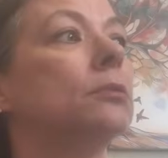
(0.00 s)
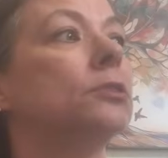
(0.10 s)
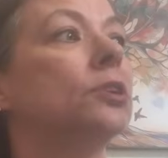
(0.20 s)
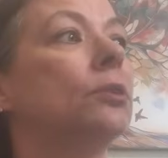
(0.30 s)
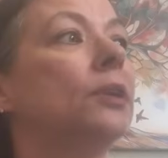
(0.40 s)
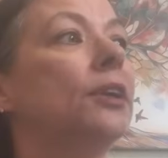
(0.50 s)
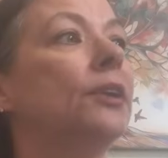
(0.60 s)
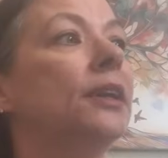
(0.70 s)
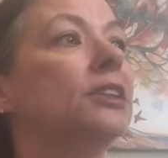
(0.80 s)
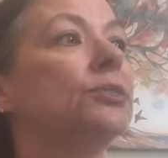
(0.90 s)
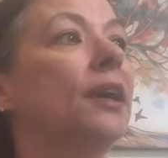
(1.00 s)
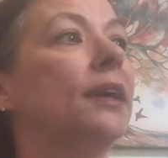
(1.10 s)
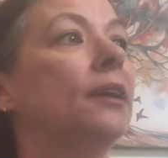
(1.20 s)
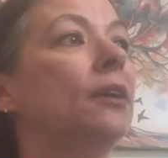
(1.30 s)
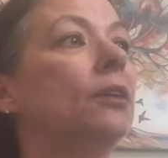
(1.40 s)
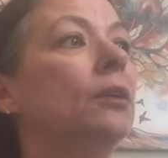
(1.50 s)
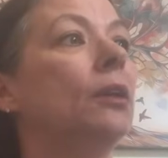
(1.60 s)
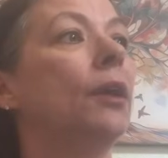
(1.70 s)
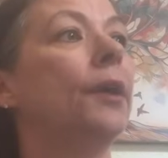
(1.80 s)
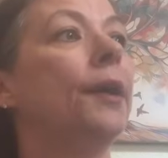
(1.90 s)
So here it is right here.
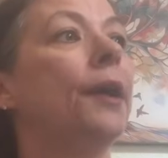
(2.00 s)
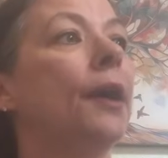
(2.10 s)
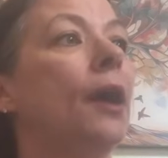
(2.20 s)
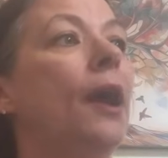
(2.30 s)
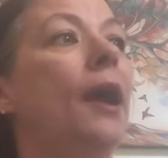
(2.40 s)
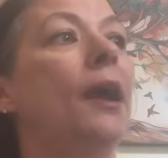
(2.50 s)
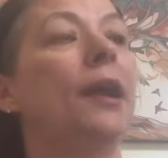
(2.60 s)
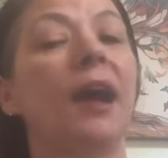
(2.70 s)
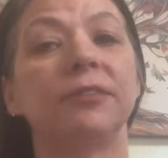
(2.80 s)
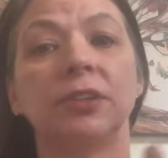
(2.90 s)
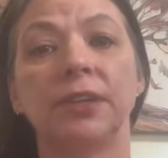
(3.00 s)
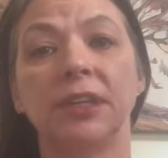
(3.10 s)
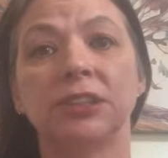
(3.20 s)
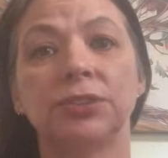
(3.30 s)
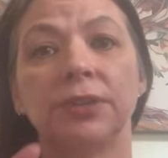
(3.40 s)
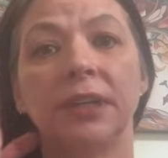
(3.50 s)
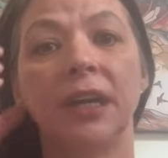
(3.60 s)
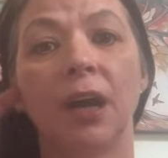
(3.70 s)
And after these 3,